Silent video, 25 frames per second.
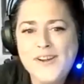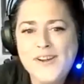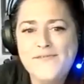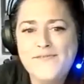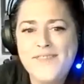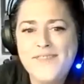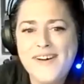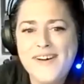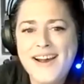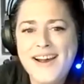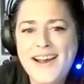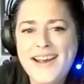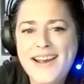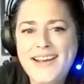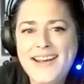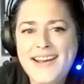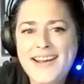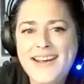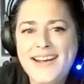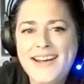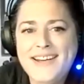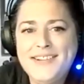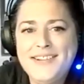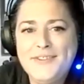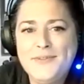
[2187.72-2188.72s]
If
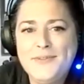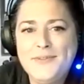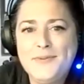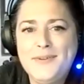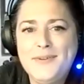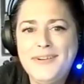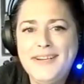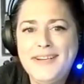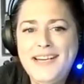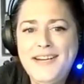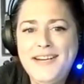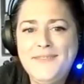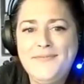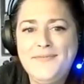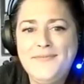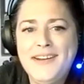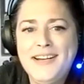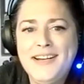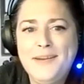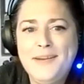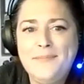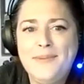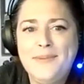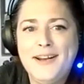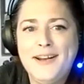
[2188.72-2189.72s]
I had to leave
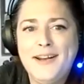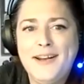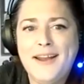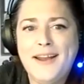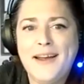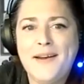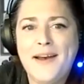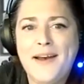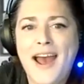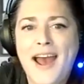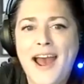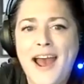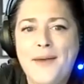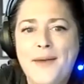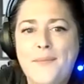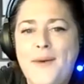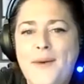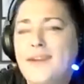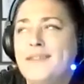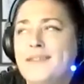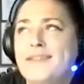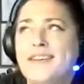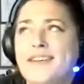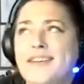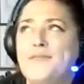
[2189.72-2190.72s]
anybody, I
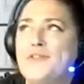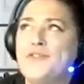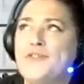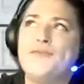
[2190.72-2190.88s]
want to say,